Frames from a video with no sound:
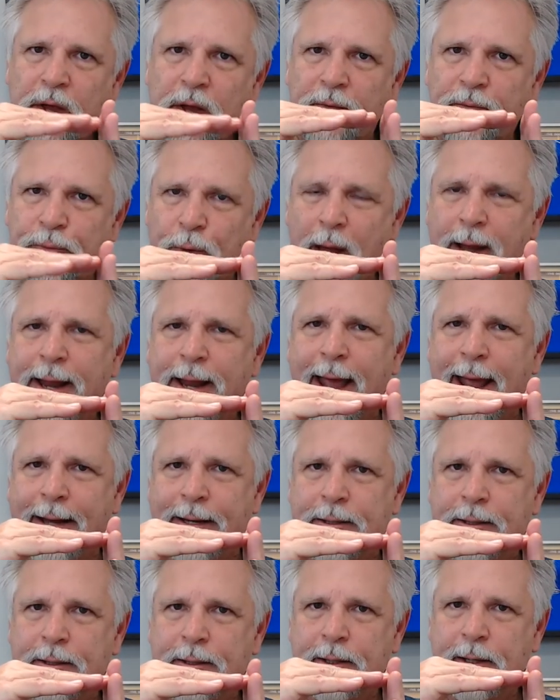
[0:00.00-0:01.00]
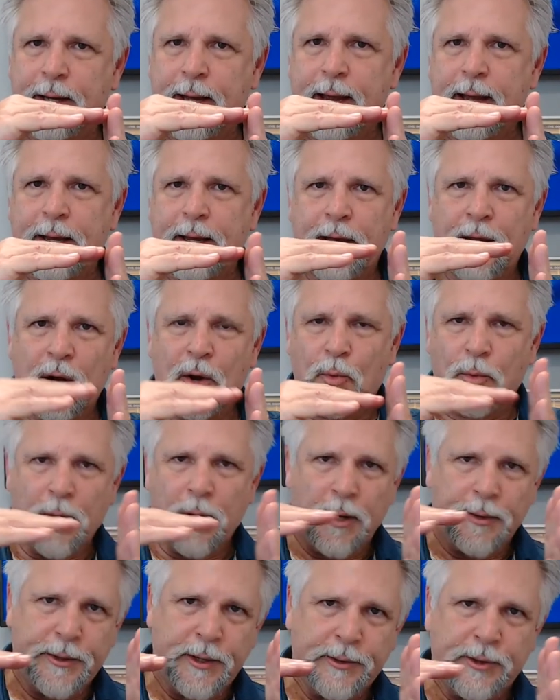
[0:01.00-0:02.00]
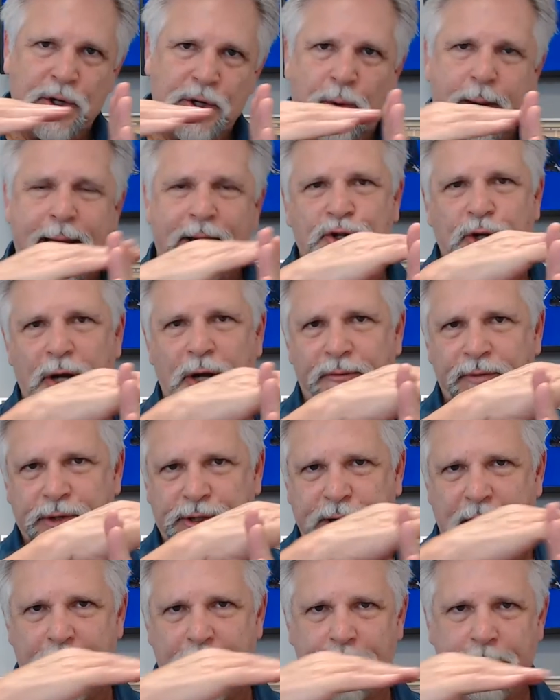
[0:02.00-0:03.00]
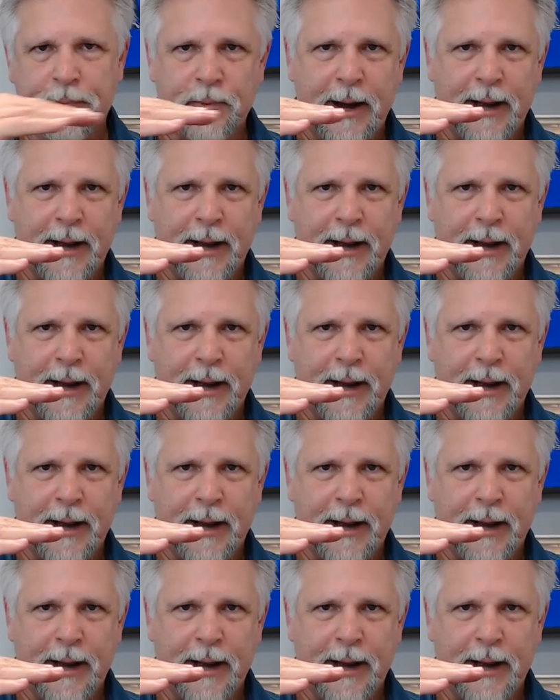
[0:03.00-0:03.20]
front end, you know, on the direction of the sump,